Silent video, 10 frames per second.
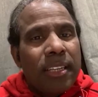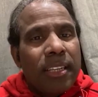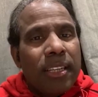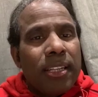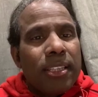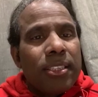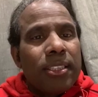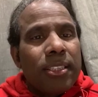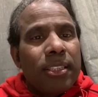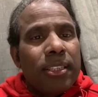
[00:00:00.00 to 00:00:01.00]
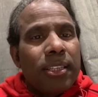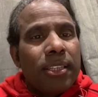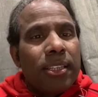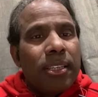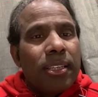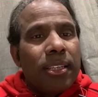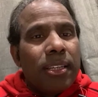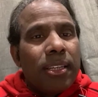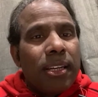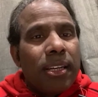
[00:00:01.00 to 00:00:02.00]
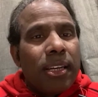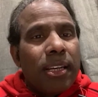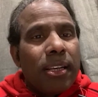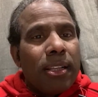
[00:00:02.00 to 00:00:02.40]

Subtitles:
No one is speaking in this clip.